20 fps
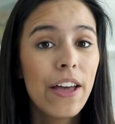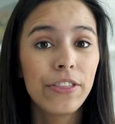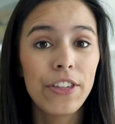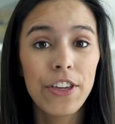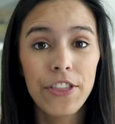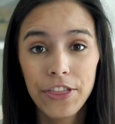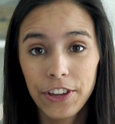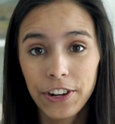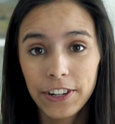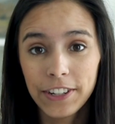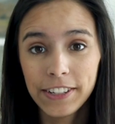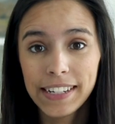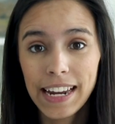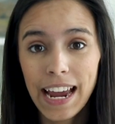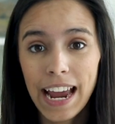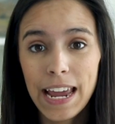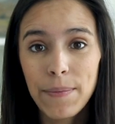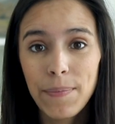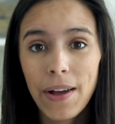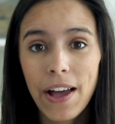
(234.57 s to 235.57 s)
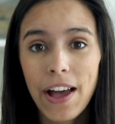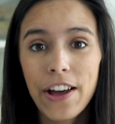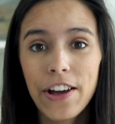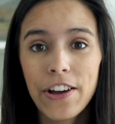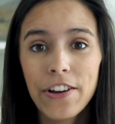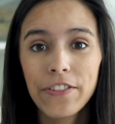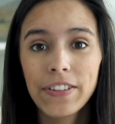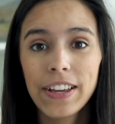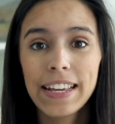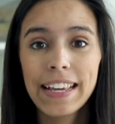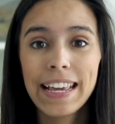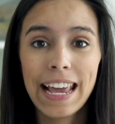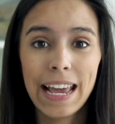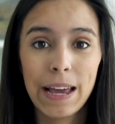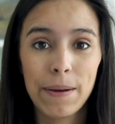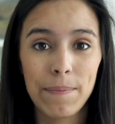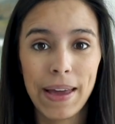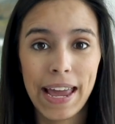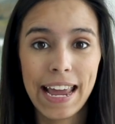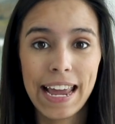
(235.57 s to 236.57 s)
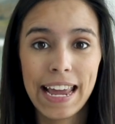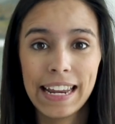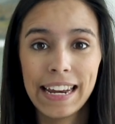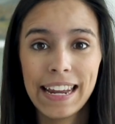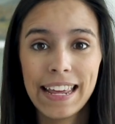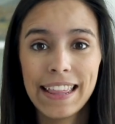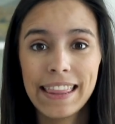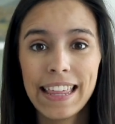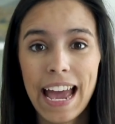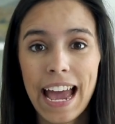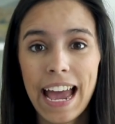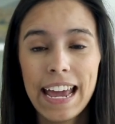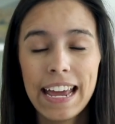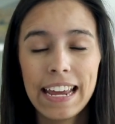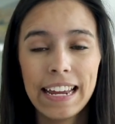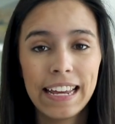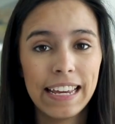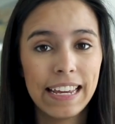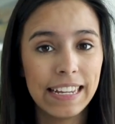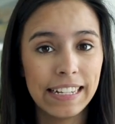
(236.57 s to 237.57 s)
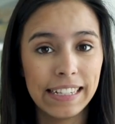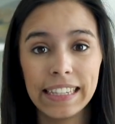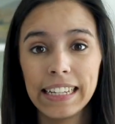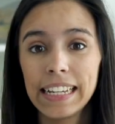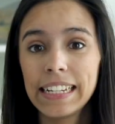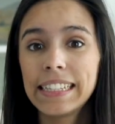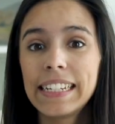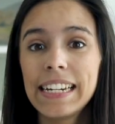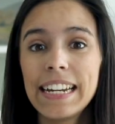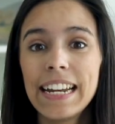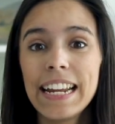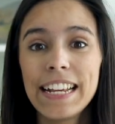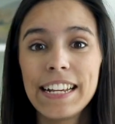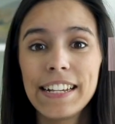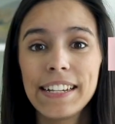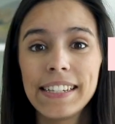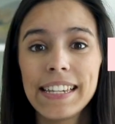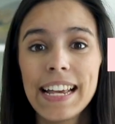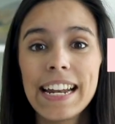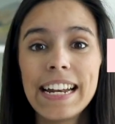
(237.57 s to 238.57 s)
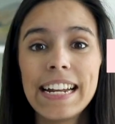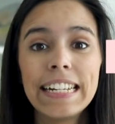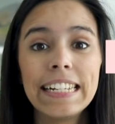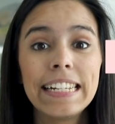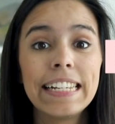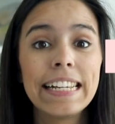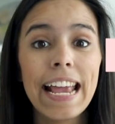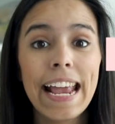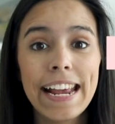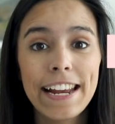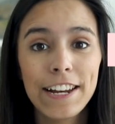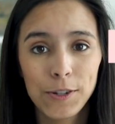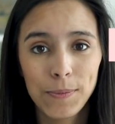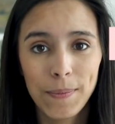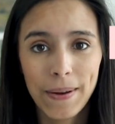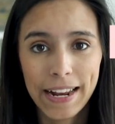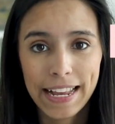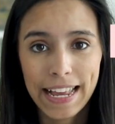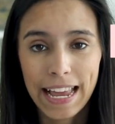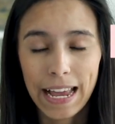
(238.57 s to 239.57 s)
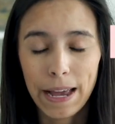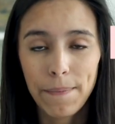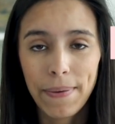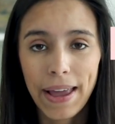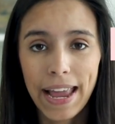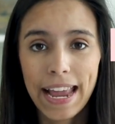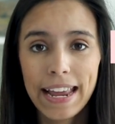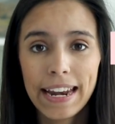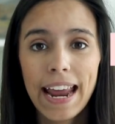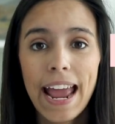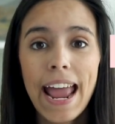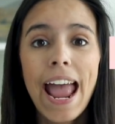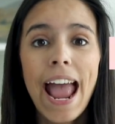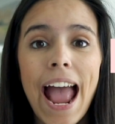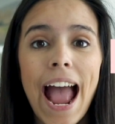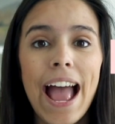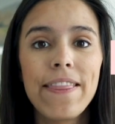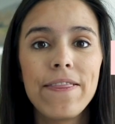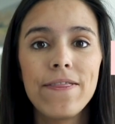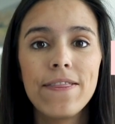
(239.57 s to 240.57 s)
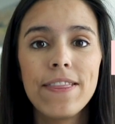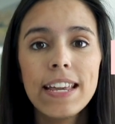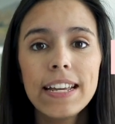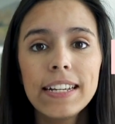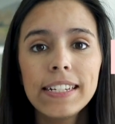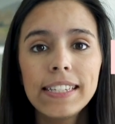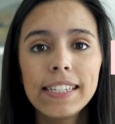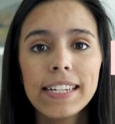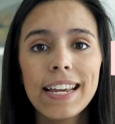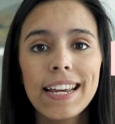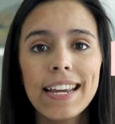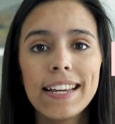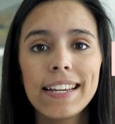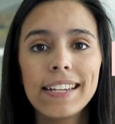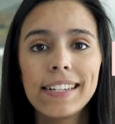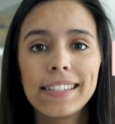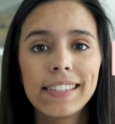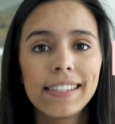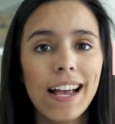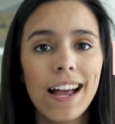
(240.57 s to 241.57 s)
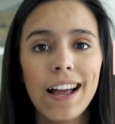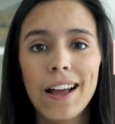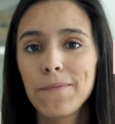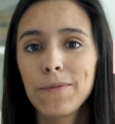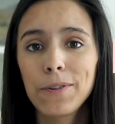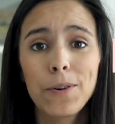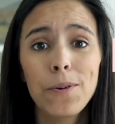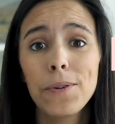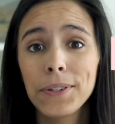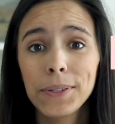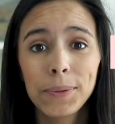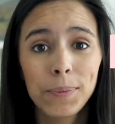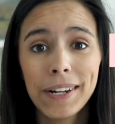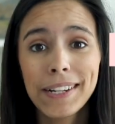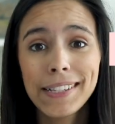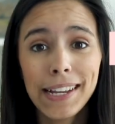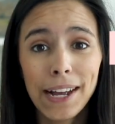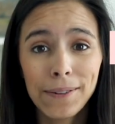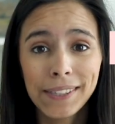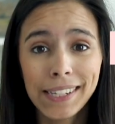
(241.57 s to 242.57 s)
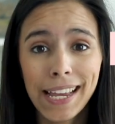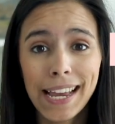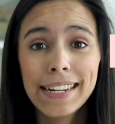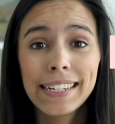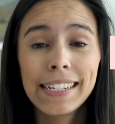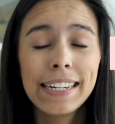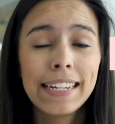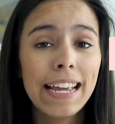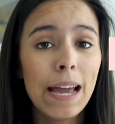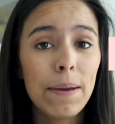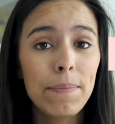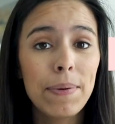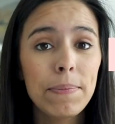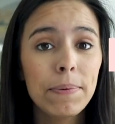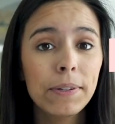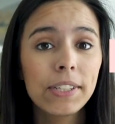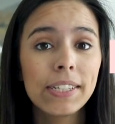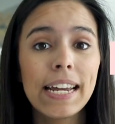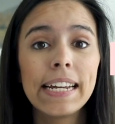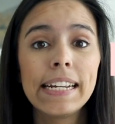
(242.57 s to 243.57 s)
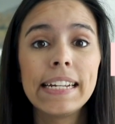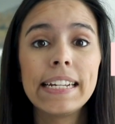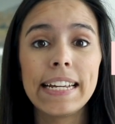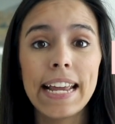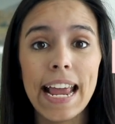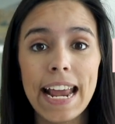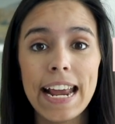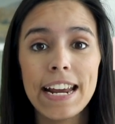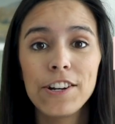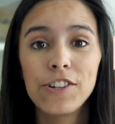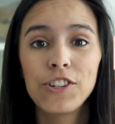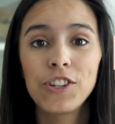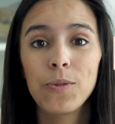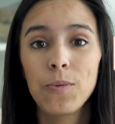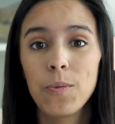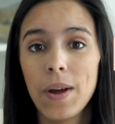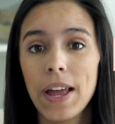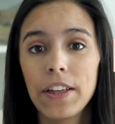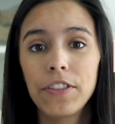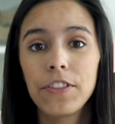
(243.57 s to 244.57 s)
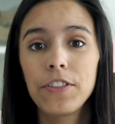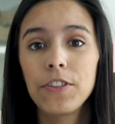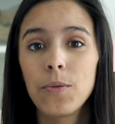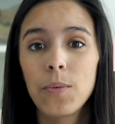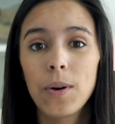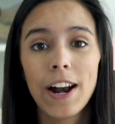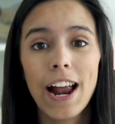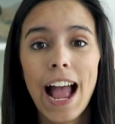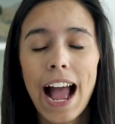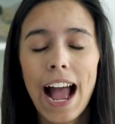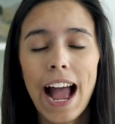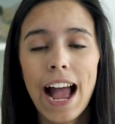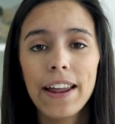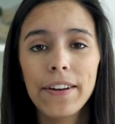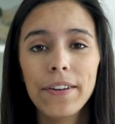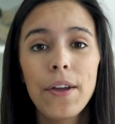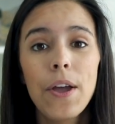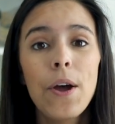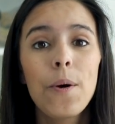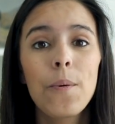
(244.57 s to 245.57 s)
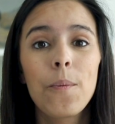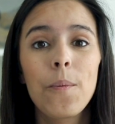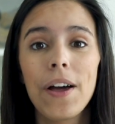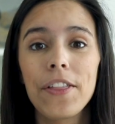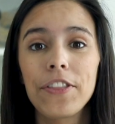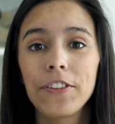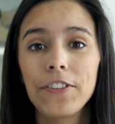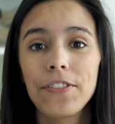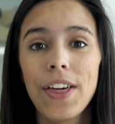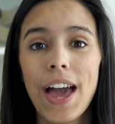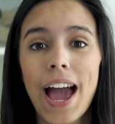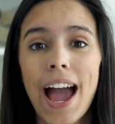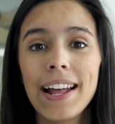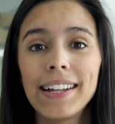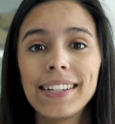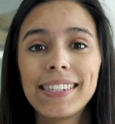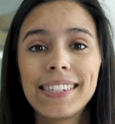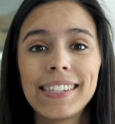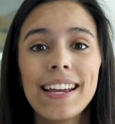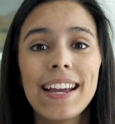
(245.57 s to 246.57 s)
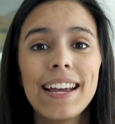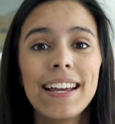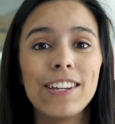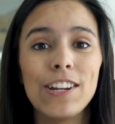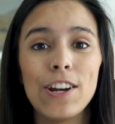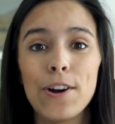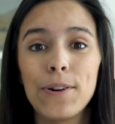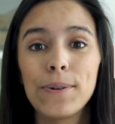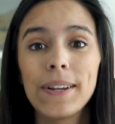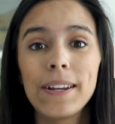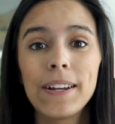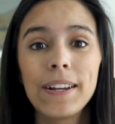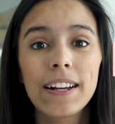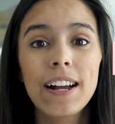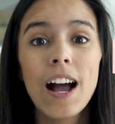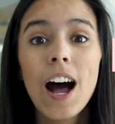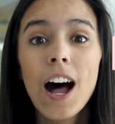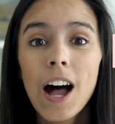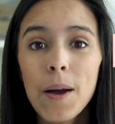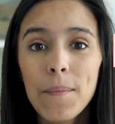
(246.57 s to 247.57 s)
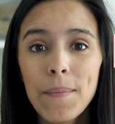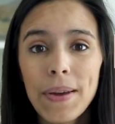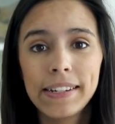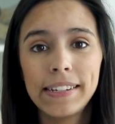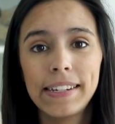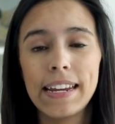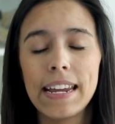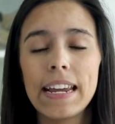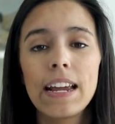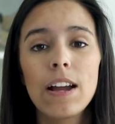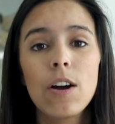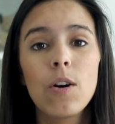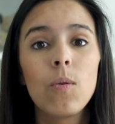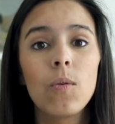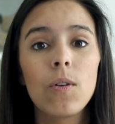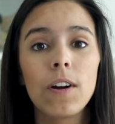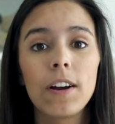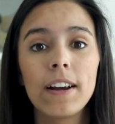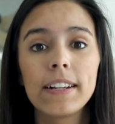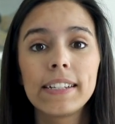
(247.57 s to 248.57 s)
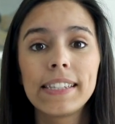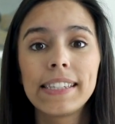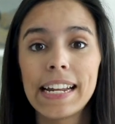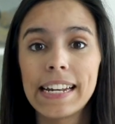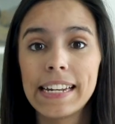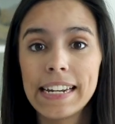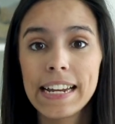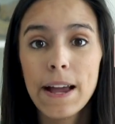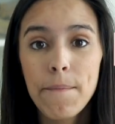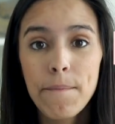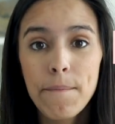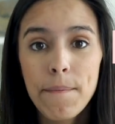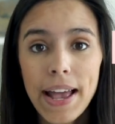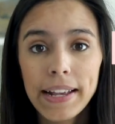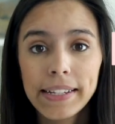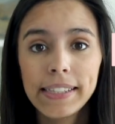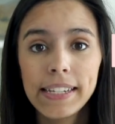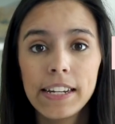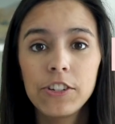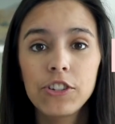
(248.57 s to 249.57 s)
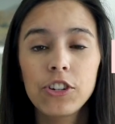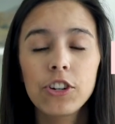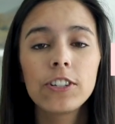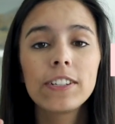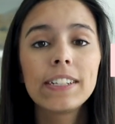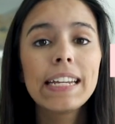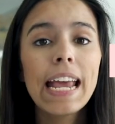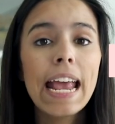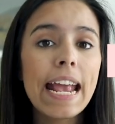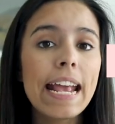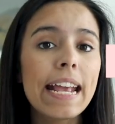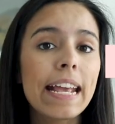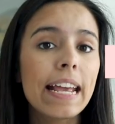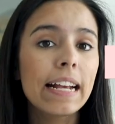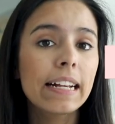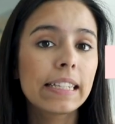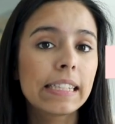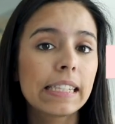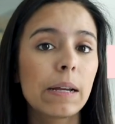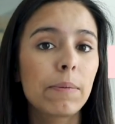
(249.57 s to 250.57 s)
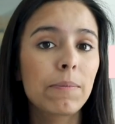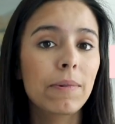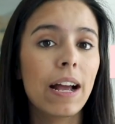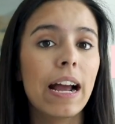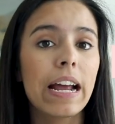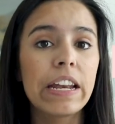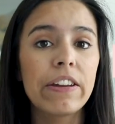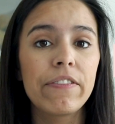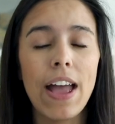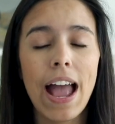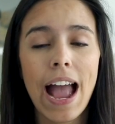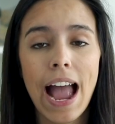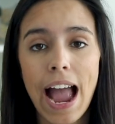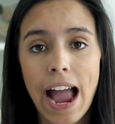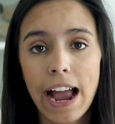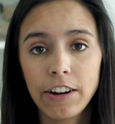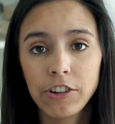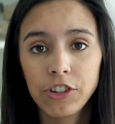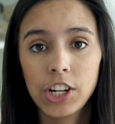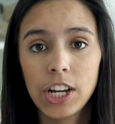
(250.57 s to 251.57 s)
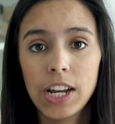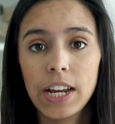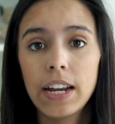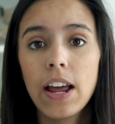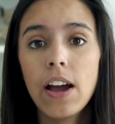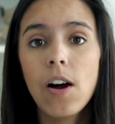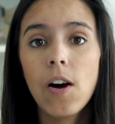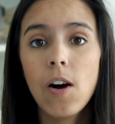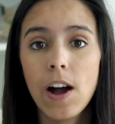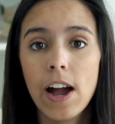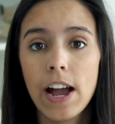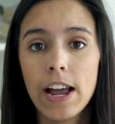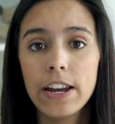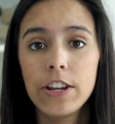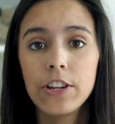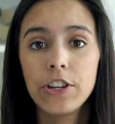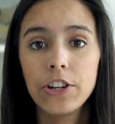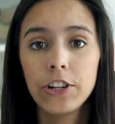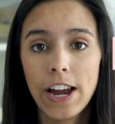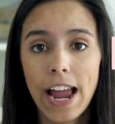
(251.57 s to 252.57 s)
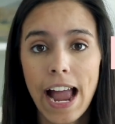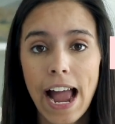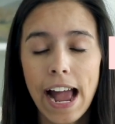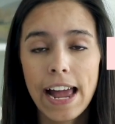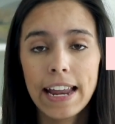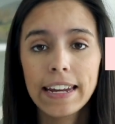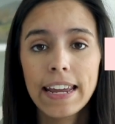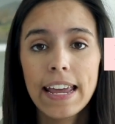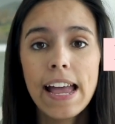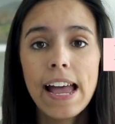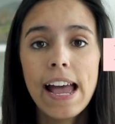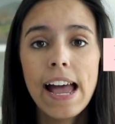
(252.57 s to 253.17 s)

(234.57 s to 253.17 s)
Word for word: The third type of campaign that is listed is an engagement campaign. And this is um, the goal is what it sounds like to get people to engage with your ad, whether that's, you know, commenting or sending a message or taking some kind of action on your ad.